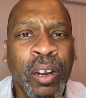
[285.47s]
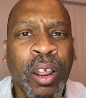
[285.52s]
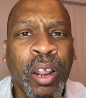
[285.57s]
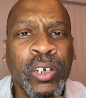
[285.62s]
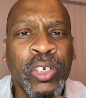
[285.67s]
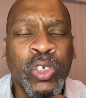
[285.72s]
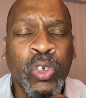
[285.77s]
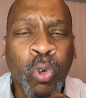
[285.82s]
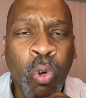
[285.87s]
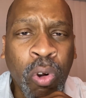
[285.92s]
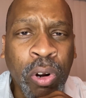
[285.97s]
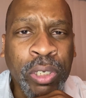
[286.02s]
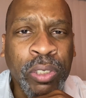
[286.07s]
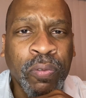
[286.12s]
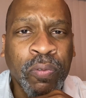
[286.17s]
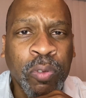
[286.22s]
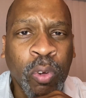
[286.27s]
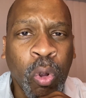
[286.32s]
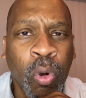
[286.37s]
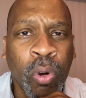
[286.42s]
George
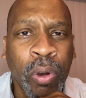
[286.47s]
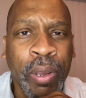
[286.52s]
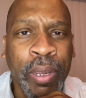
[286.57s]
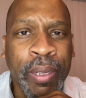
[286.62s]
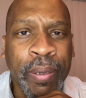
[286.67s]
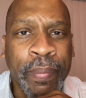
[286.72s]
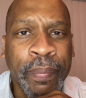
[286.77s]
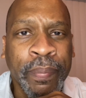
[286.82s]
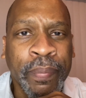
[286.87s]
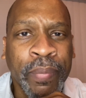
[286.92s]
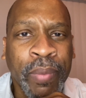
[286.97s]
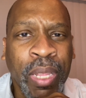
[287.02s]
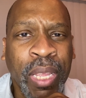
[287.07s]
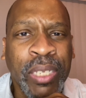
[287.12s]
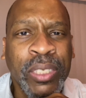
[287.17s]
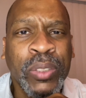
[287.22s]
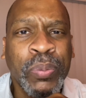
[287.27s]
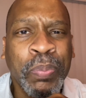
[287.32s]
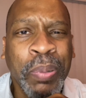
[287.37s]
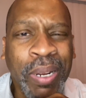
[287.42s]
Floyd,
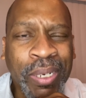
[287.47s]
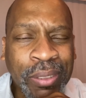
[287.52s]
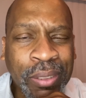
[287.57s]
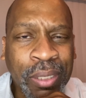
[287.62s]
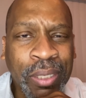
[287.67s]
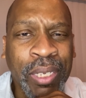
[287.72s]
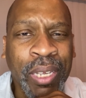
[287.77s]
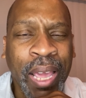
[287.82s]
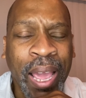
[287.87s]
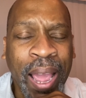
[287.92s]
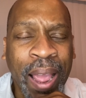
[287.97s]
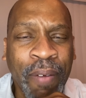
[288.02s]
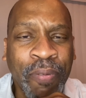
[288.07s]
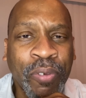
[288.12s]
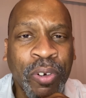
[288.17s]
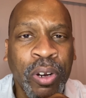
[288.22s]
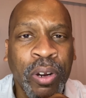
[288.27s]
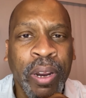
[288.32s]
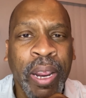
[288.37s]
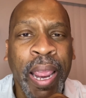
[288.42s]
especially
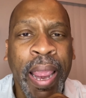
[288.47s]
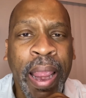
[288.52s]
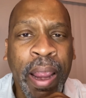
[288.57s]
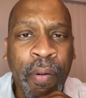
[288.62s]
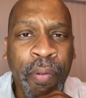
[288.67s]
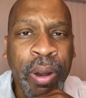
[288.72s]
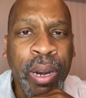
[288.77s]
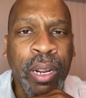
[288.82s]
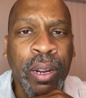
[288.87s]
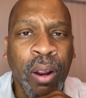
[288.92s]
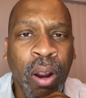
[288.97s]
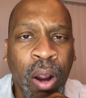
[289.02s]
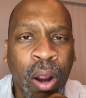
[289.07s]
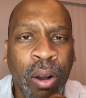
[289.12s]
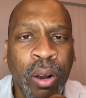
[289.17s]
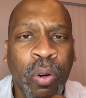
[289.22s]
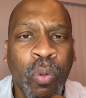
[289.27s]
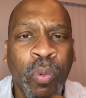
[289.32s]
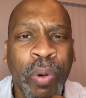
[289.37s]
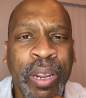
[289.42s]
after Eric
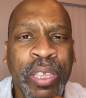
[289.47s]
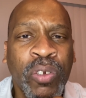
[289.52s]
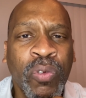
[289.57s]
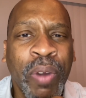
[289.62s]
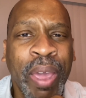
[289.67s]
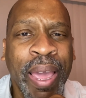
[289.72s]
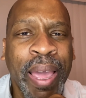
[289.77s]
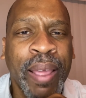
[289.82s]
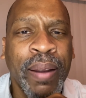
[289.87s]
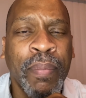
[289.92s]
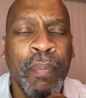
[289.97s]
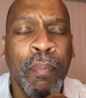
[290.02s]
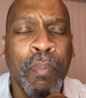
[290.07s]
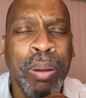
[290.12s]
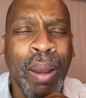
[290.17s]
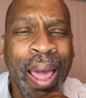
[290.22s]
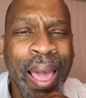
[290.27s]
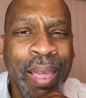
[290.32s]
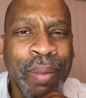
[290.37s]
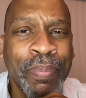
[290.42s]
Garner, where you had
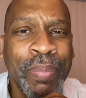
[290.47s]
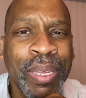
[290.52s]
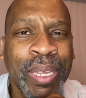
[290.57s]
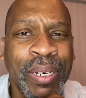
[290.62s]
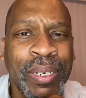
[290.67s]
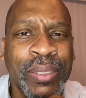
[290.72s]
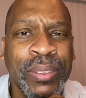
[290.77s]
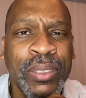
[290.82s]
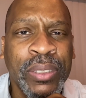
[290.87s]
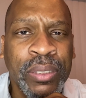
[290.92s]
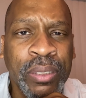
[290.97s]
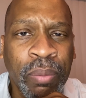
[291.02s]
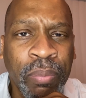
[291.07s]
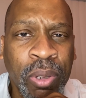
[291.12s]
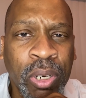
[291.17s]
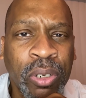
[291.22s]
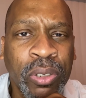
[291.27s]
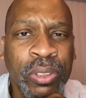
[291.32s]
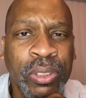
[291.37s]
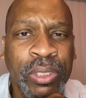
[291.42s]
black men in
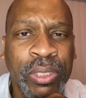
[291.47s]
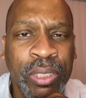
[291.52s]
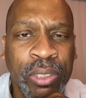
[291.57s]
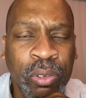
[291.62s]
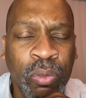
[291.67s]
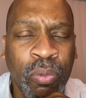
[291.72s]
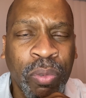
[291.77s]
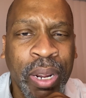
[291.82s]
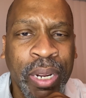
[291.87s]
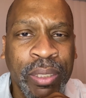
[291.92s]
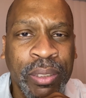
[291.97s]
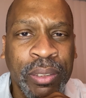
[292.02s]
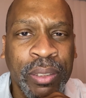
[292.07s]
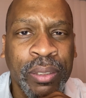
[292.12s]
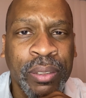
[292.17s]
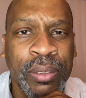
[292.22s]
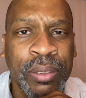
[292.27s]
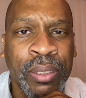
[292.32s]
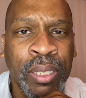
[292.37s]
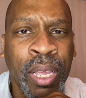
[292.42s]
similar
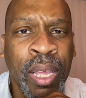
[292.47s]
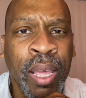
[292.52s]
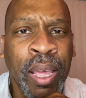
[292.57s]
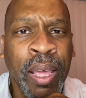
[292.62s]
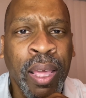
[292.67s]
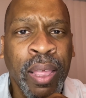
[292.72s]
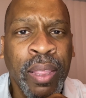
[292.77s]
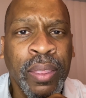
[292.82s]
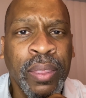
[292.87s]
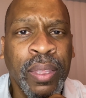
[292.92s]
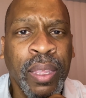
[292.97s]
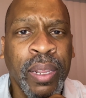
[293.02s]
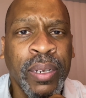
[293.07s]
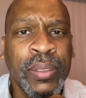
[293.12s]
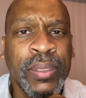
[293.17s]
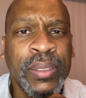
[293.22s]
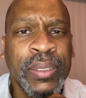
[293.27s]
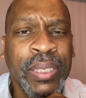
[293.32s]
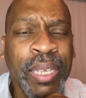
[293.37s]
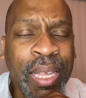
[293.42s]
situations that
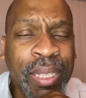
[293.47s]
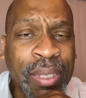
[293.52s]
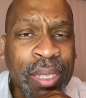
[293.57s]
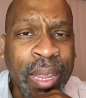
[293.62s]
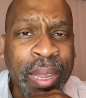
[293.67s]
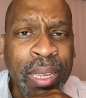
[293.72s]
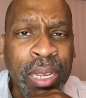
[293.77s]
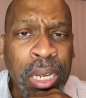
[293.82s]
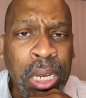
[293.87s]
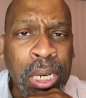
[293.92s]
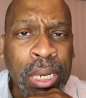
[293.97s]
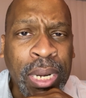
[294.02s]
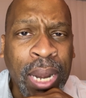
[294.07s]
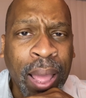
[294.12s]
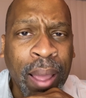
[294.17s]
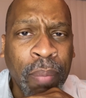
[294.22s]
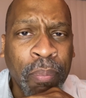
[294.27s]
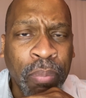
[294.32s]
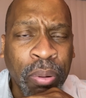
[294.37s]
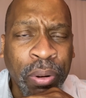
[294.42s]
said they could
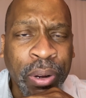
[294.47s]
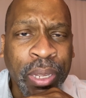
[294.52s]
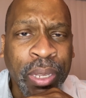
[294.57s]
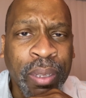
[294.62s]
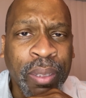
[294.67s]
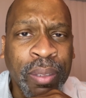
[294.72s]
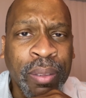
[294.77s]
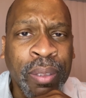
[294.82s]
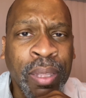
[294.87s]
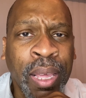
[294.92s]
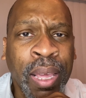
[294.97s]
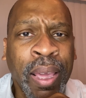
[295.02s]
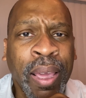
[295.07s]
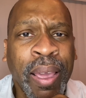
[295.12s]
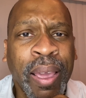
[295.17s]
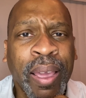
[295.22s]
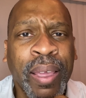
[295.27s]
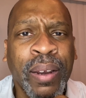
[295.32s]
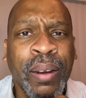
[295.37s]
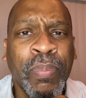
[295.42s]
not breathe
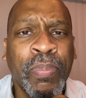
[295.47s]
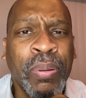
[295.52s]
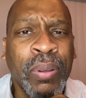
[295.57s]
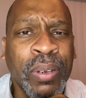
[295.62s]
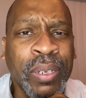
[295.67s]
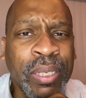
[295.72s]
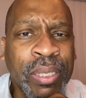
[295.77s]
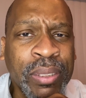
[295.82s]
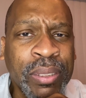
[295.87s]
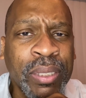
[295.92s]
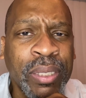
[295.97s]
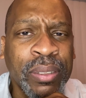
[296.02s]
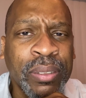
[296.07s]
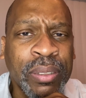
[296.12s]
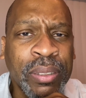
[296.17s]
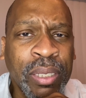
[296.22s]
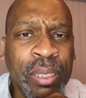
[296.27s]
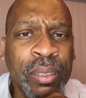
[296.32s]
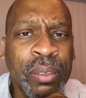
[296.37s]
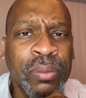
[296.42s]
and the police
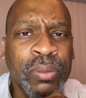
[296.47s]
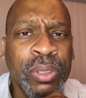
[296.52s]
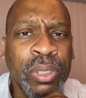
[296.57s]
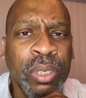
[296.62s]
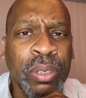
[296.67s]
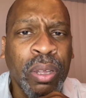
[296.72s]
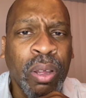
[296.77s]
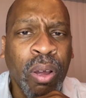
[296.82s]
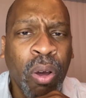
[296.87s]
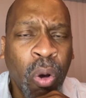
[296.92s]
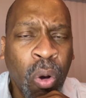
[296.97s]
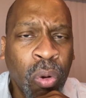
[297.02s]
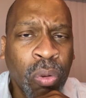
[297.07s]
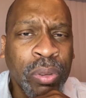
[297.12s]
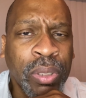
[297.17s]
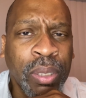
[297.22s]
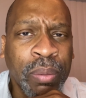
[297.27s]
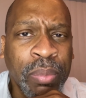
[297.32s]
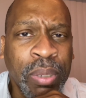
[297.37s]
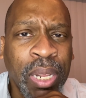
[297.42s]
continued to
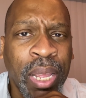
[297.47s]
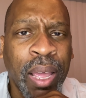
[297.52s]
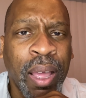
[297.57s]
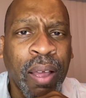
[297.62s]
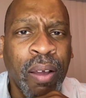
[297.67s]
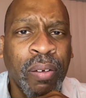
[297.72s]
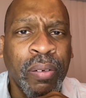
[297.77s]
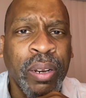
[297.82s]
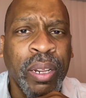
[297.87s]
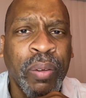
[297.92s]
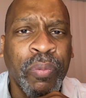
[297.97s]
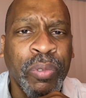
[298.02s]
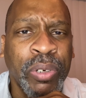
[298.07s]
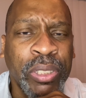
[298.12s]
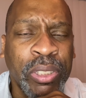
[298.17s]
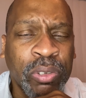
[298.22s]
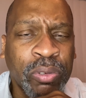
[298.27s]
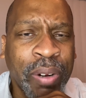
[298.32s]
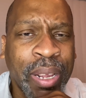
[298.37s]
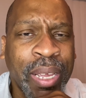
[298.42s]
hold them down and
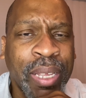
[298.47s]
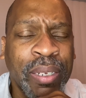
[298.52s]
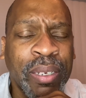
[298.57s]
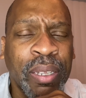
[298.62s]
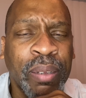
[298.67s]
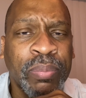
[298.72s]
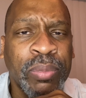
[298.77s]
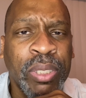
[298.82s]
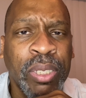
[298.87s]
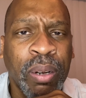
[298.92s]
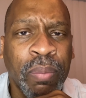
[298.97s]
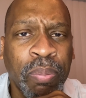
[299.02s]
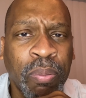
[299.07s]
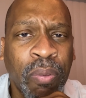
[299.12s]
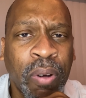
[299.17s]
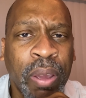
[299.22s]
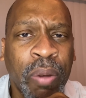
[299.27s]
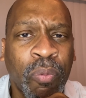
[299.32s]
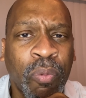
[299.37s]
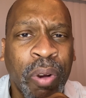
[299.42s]
restrain them to the
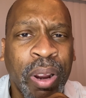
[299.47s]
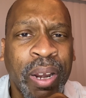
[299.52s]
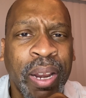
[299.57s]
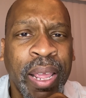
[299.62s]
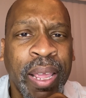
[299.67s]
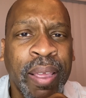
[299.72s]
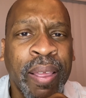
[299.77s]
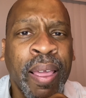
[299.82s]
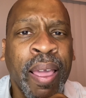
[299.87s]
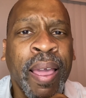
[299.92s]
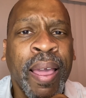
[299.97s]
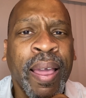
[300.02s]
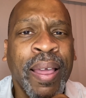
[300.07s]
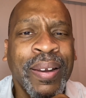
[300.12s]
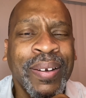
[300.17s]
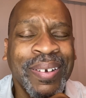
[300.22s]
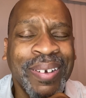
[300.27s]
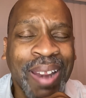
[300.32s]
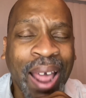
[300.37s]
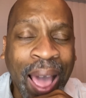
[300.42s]
point where they
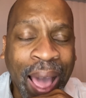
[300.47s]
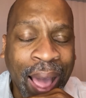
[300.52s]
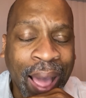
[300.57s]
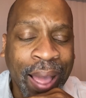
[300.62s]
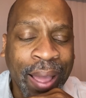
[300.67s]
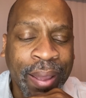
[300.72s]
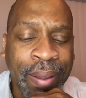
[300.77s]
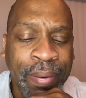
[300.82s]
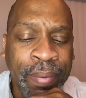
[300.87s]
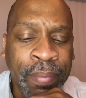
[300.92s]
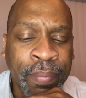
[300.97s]
died.